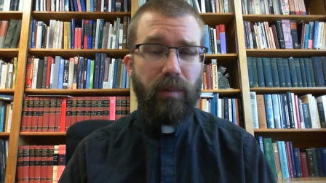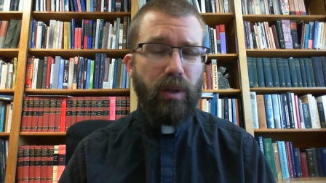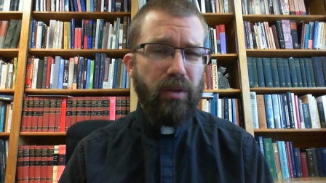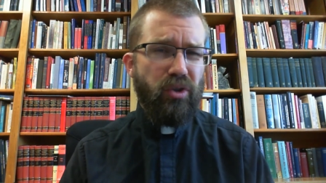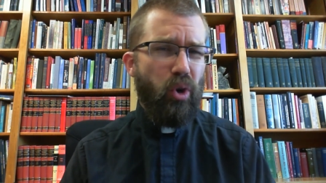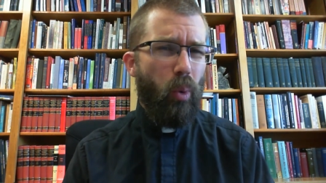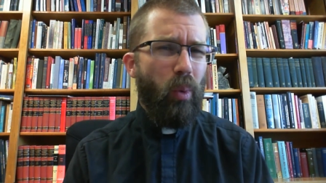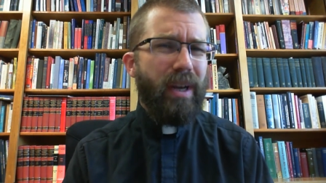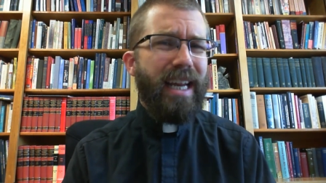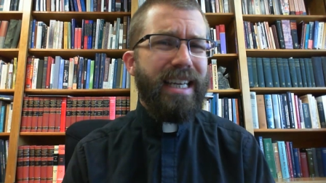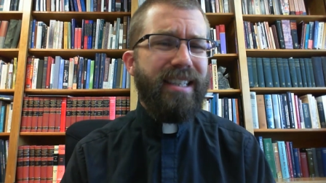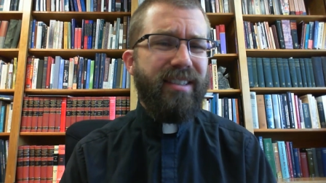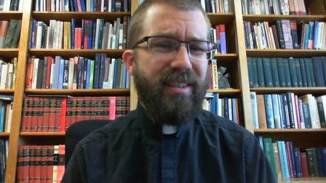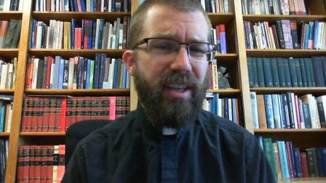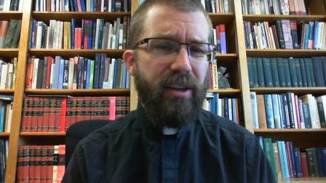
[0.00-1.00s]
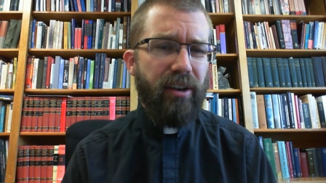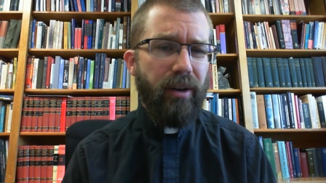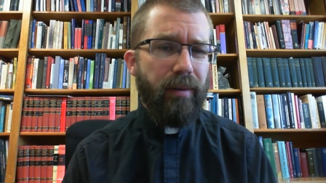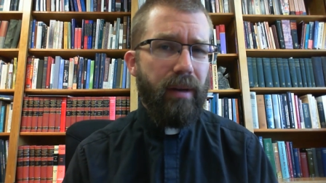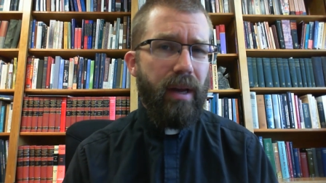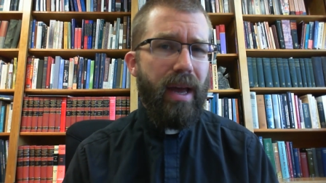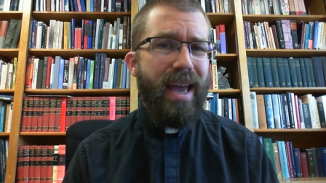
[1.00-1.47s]
So when a
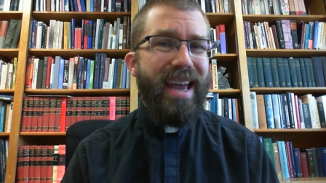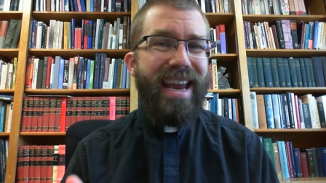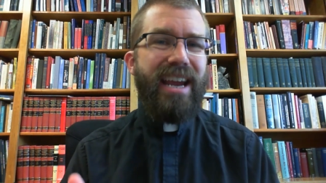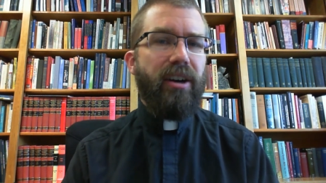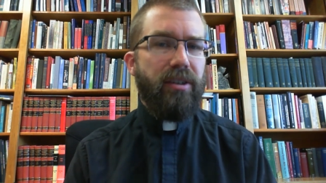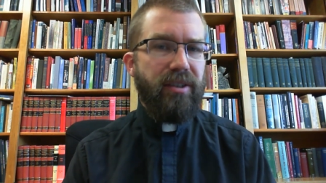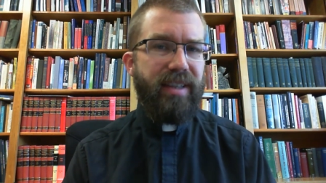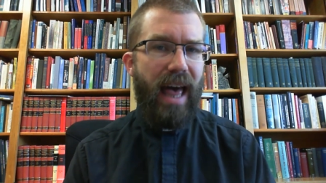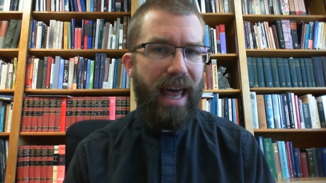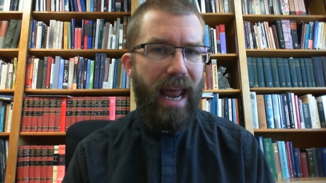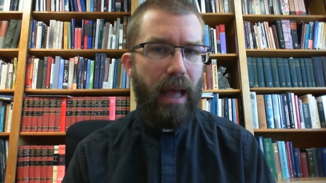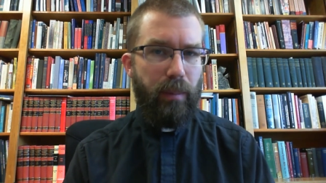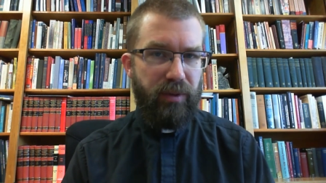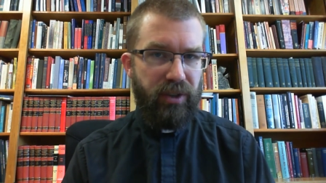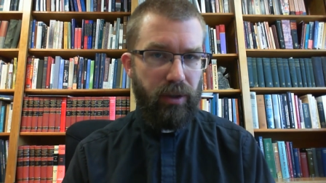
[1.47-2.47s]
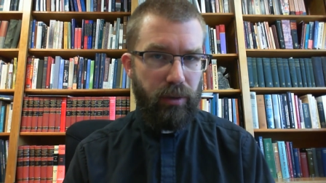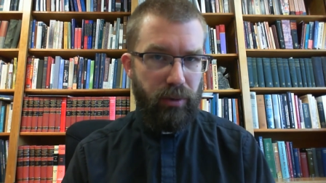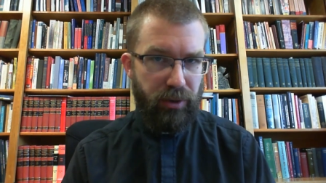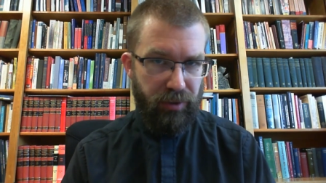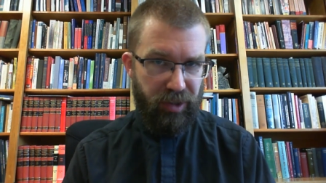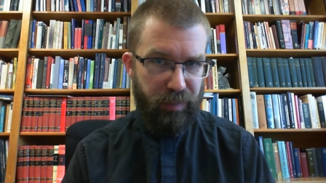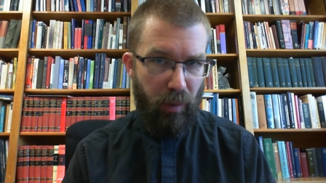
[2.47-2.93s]
sinner hears that
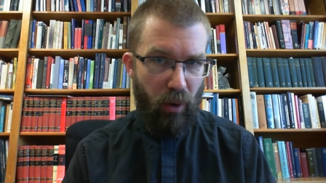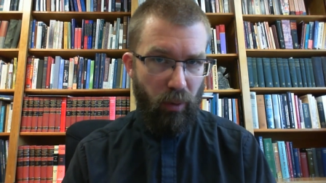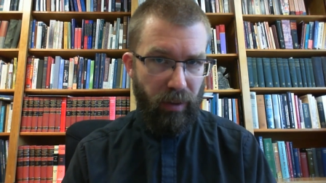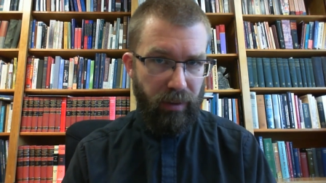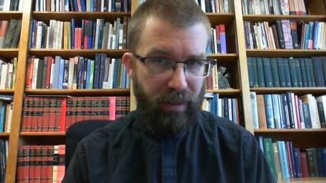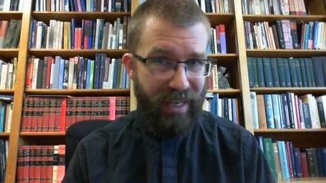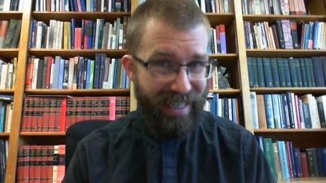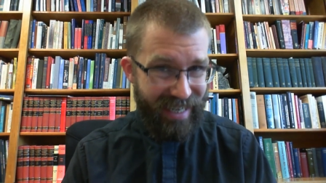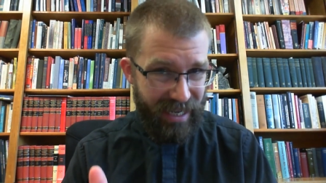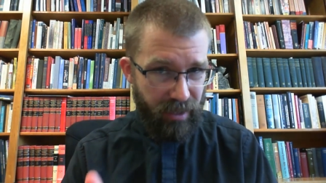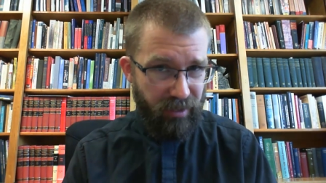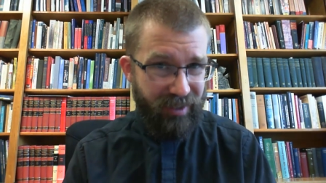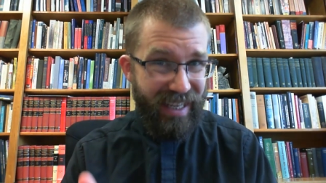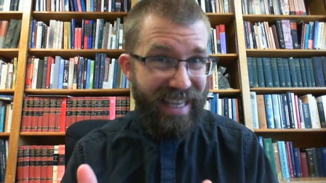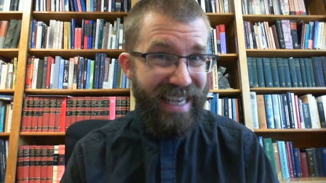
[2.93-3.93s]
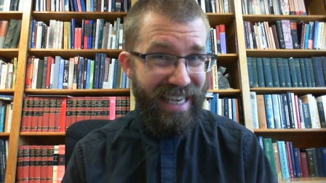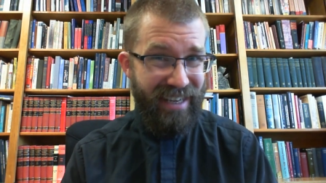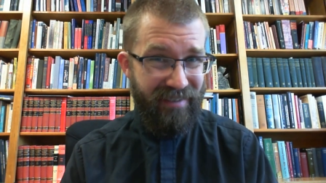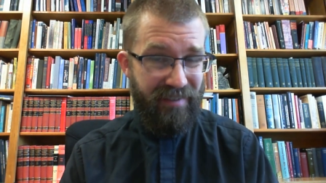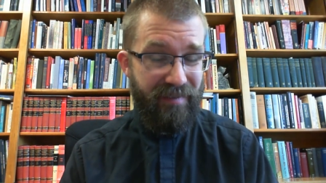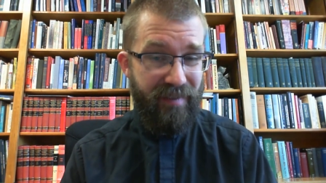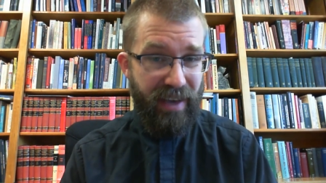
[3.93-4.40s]
absolution spoken, and he hears it
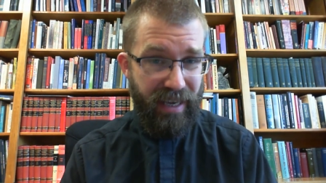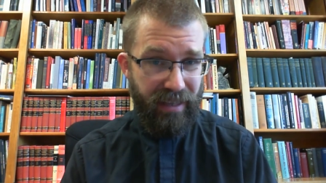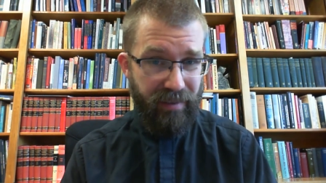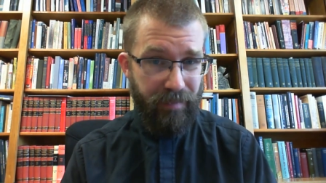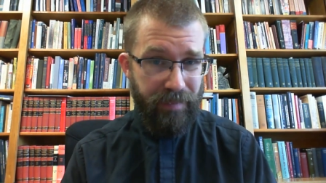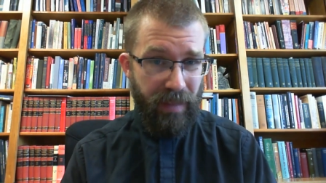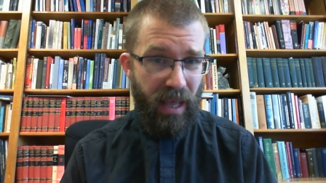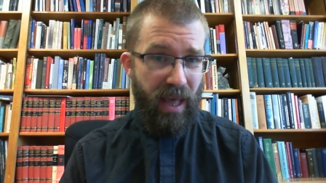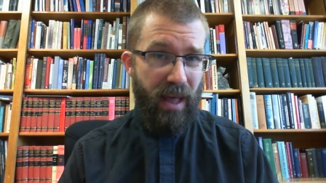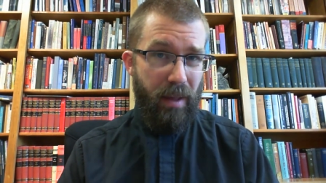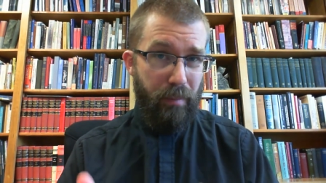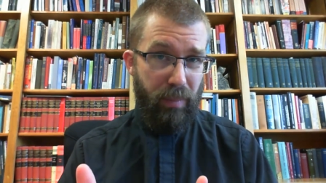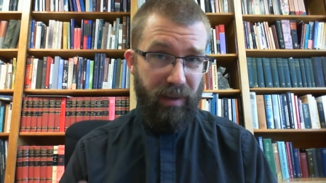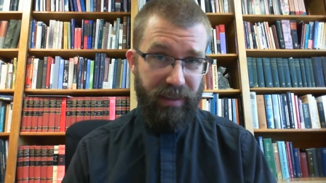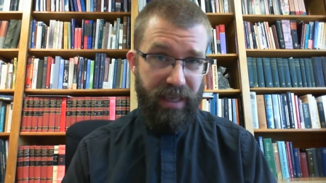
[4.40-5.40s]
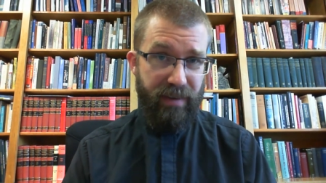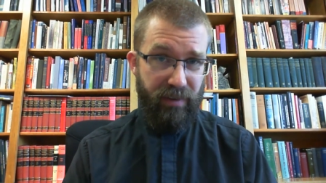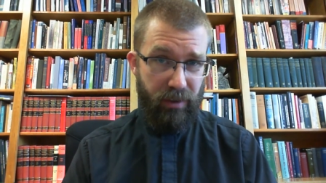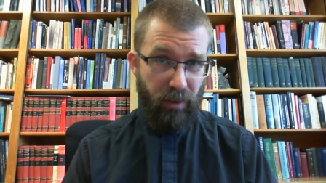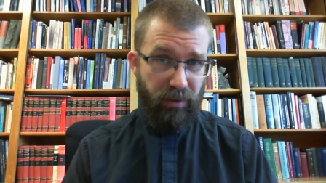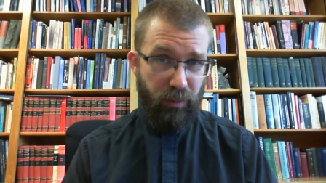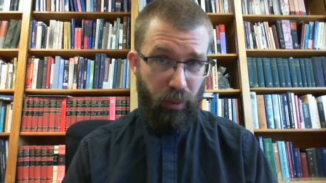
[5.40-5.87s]
in faith,
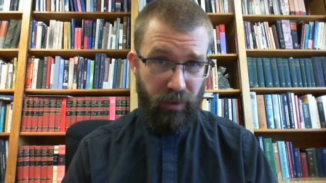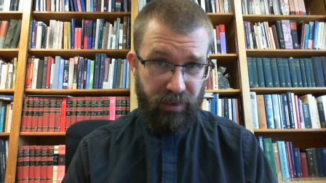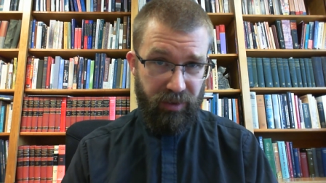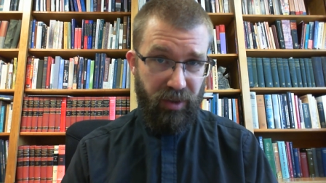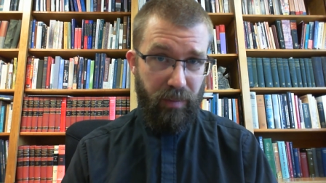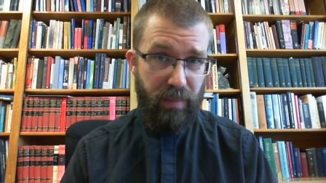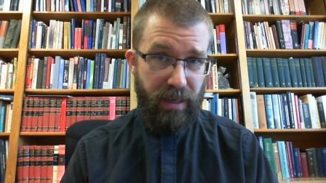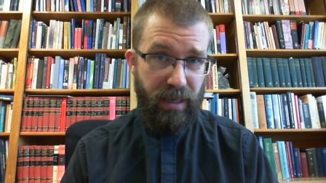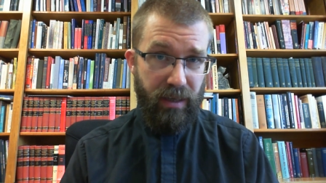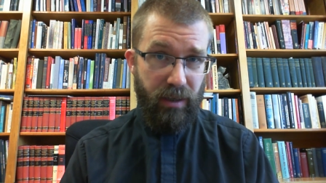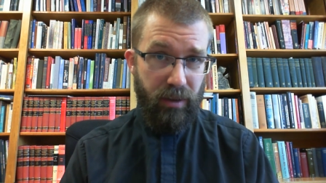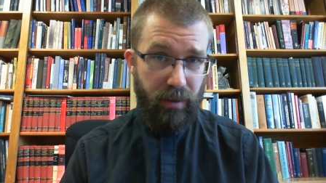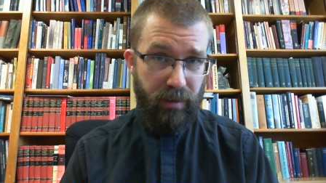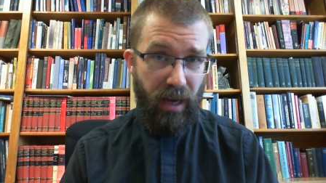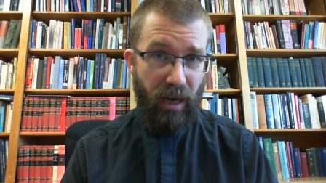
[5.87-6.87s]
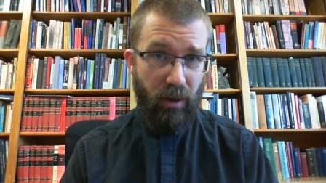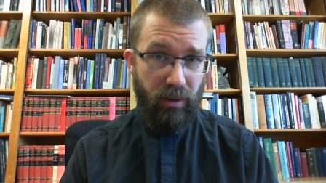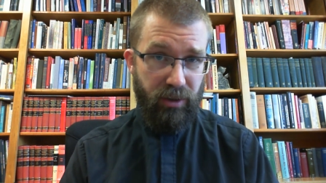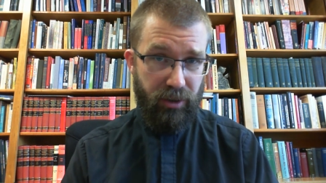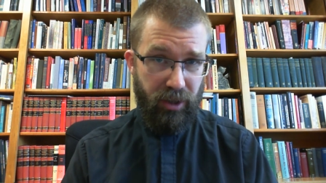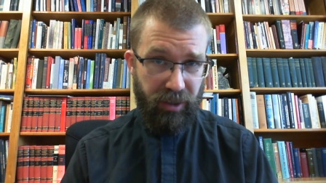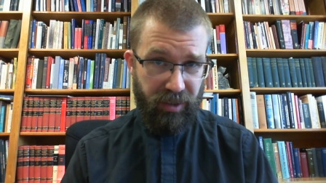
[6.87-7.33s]
believing those words to be
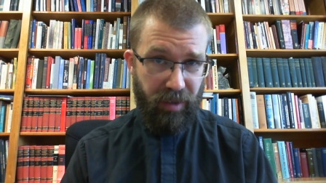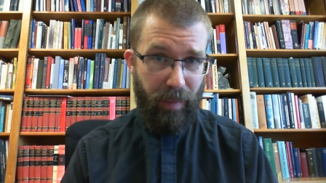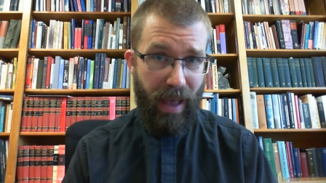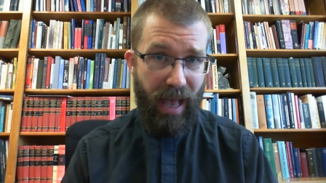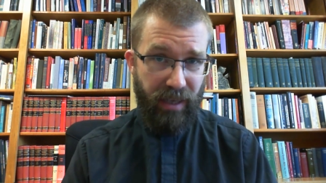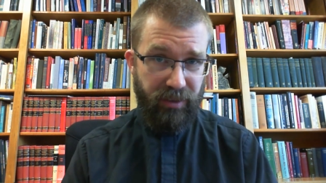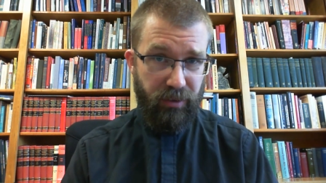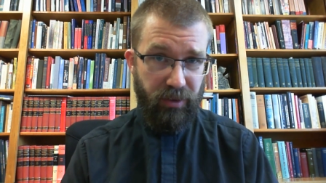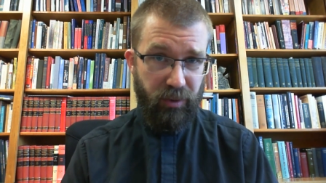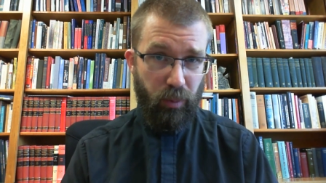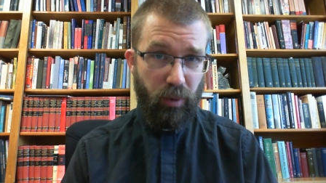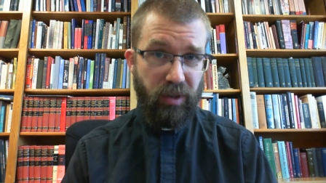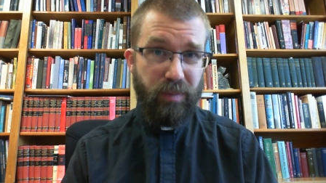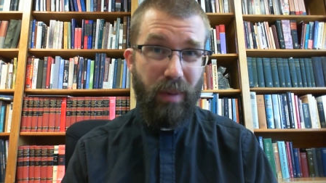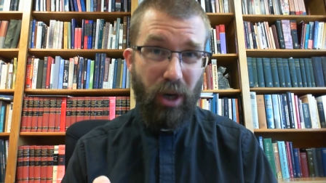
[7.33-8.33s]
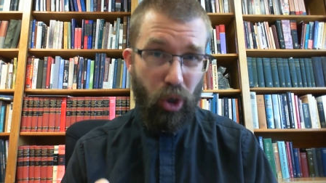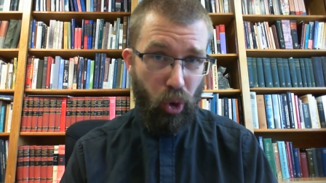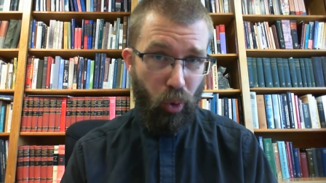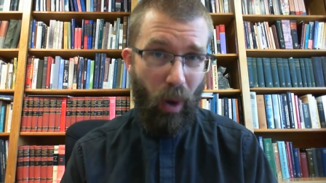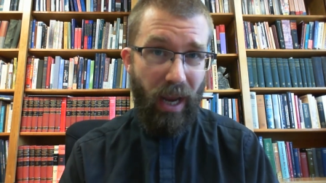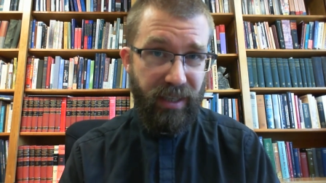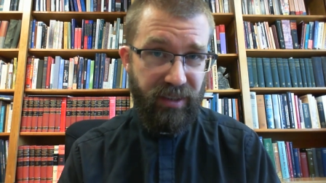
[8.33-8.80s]
not just the pastor's words, but
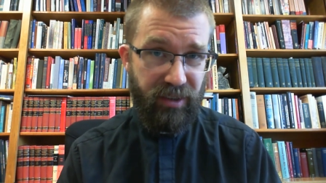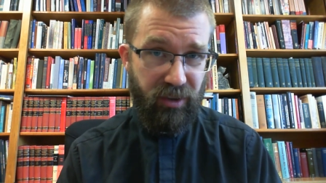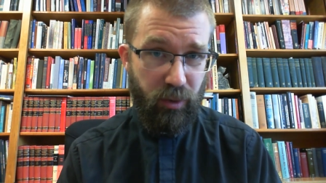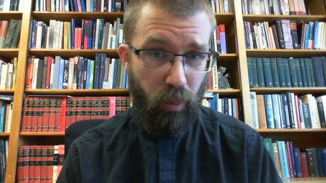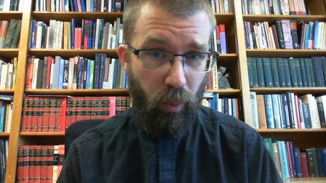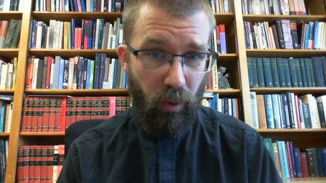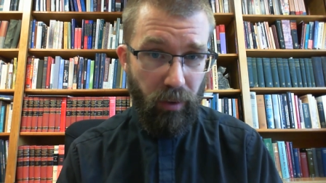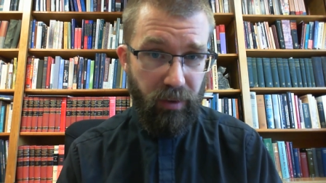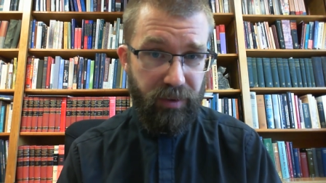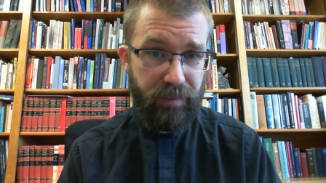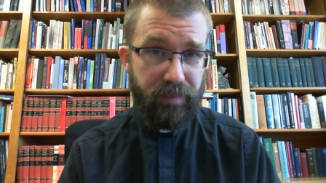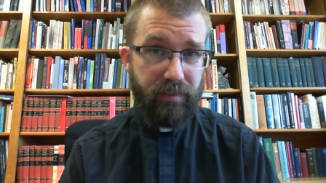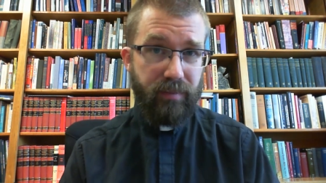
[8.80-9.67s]
Christ's words